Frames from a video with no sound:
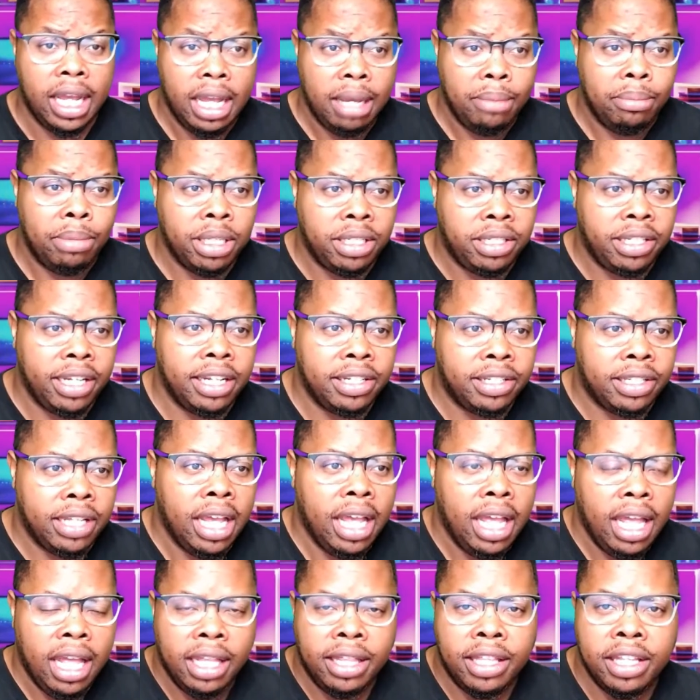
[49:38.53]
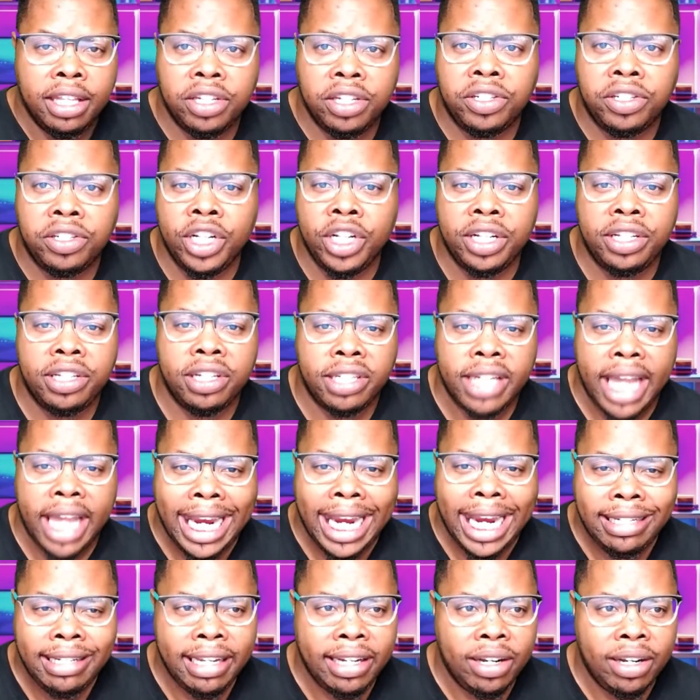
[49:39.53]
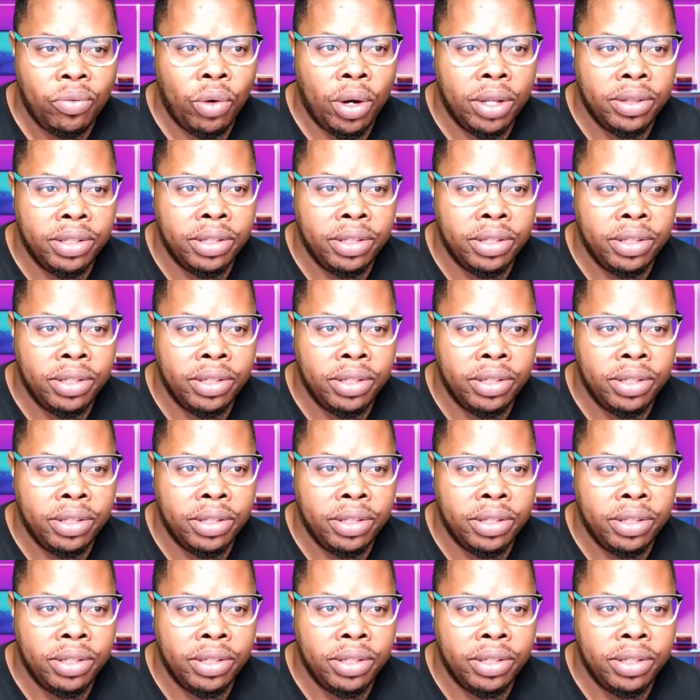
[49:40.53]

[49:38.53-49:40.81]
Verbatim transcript: But it says this is Genesis 18 and 1.